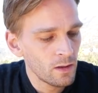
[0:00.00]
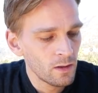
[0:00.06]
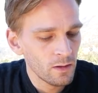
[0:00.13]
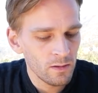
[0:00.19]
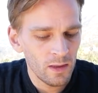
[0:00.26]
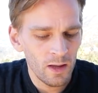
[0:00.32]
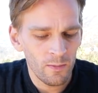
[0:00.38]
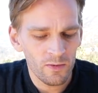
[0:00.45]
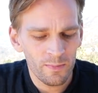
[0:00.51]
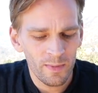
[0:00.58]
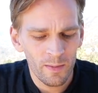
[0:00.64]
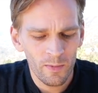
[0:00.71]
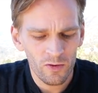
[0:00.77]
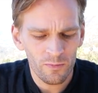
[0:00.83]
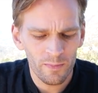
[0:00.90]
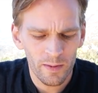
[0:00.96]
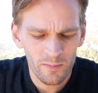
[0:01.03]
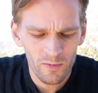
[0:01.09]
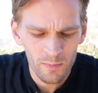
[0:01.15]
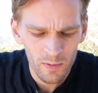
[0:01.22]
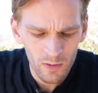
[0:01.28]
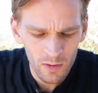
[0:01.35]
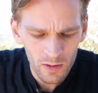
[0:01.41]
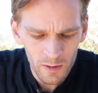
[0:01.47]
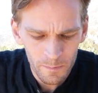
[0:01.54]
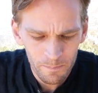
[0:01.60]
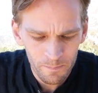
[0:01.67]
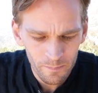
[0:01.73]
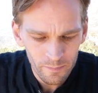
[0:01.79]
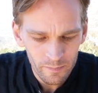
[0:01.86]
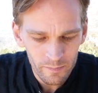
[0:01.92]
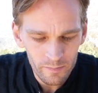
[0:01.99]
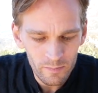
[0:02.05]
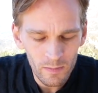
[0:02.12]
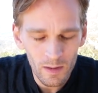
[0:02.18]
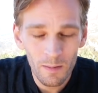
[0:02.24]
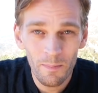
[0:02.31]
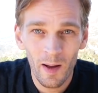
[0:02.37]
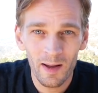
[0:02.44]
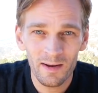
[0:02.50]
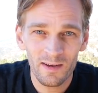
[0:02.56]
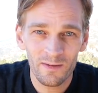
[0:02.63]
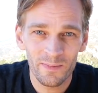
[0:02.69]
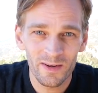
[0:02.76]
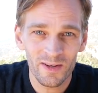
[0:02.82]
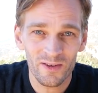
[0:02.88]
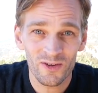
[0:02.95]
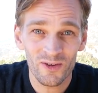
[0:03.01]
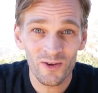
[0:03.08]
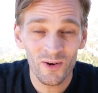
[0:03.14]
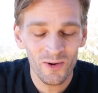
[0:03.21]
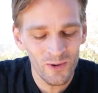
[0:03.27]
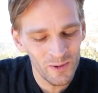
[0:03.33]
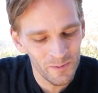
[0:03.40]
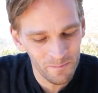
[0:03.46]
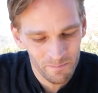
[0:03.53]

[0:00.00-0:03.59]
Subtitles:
So that was my most memorable punishment at school.